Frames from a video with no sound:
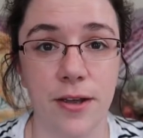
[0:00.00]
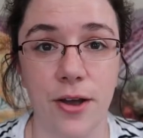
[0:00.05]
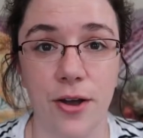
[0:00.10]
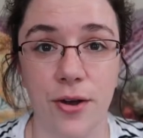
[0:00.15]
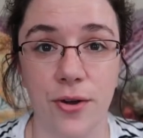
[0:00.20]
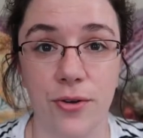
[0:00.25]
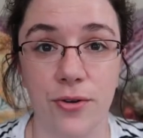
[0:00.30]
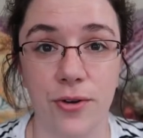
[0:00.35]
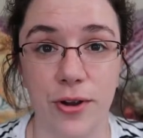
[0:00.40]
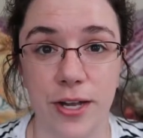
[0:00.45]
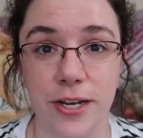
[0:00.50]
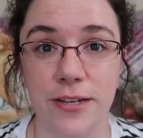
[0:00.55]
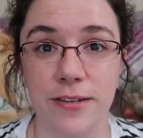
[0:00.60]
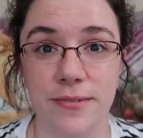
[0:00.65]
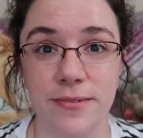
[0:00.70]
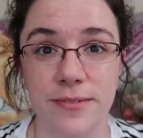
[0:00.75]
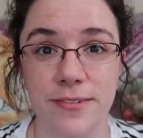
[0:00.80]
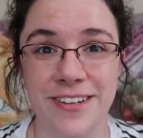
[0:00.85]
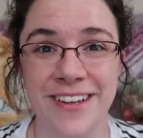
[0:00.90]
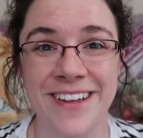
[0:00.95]
Oh crud.
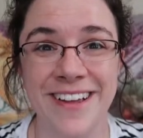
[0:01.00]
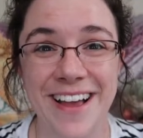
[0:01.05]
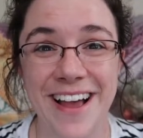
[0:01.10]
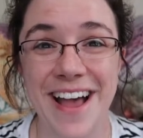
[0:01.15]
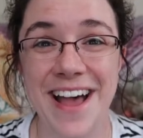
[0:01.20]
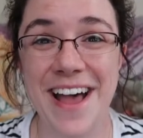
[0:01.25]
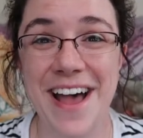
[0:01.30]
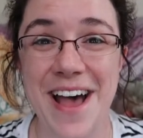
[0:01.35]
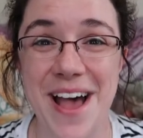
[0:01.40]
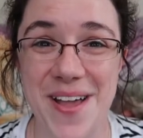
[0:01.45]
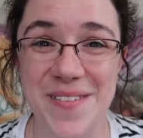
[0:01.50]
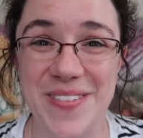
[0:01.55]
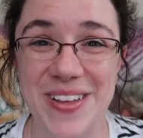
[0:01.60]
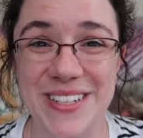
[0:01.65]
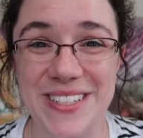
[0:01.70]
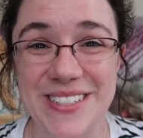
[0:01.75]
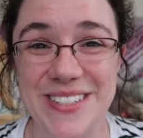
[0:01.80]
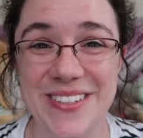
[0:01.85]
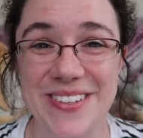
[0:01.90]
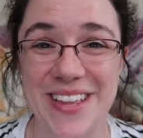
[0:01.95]
I
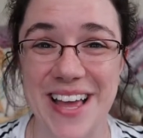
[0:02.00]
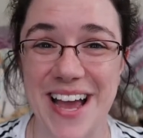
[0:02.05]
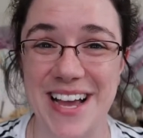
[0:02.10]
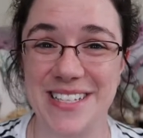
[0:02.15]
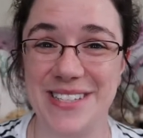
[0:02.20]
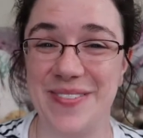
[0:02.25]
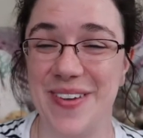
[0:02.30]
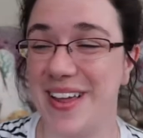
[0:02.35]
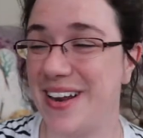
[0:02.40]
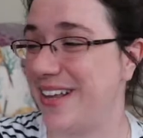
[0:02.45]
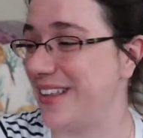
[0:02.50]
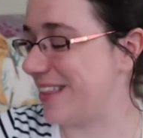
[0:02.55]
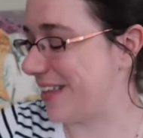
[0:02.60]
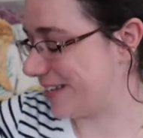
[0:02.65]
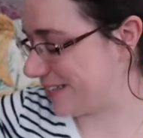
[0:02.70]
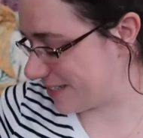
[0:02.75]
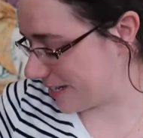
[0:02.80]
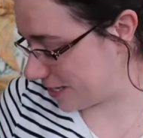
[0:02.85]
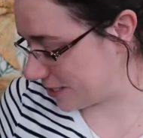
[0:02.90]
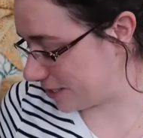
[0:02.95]
meant to do the Ask Me
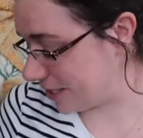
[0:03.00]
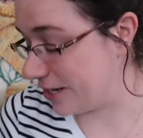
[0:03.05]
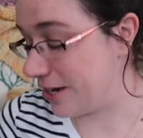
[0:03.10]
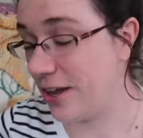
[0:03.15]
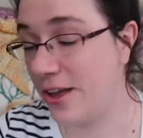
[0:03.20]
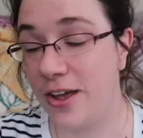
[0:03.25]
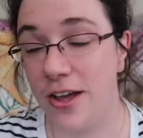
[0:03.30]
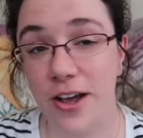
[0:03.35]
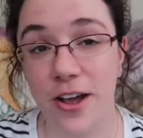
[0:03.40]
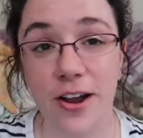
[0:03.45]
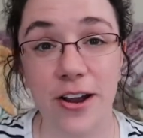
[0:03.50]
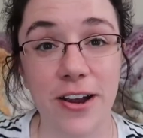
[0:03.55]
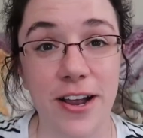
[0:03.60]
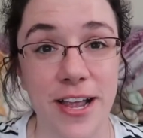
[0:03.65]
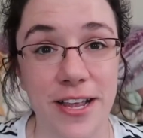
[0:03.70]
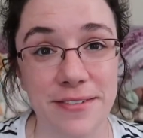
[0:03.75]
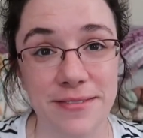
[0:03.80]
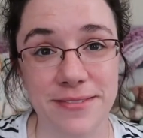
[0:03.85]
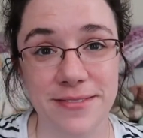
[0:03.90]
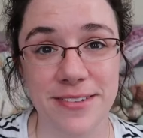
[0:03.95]
Anything section. All
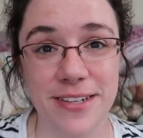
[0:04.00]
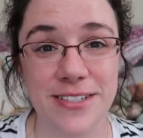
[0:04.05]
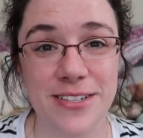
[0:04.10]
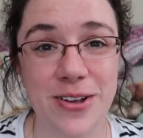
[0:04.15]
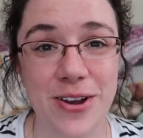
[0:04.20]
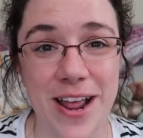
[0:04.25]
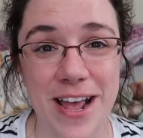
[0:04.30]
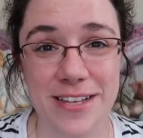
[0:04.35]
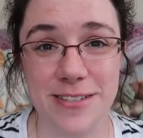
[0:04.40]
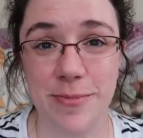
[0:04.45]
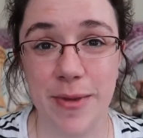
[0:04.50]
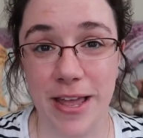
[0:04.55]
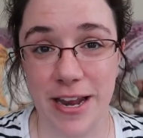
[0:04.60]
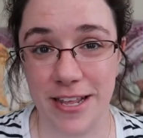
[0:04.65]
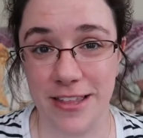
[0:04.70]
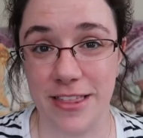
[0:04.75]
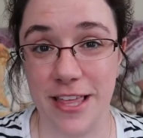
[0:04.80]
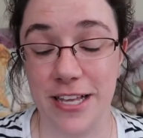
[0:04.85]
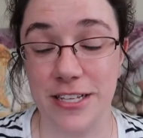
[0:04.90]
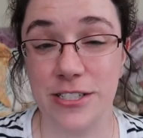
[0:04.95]
right, let's go to Ask Me
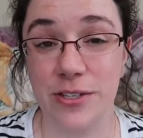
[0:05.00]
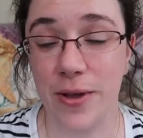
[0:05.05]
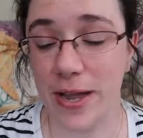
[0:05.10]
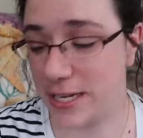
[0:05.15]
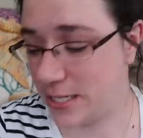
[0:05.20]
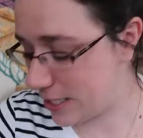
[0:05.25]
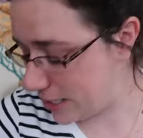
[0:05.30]
Anything. So I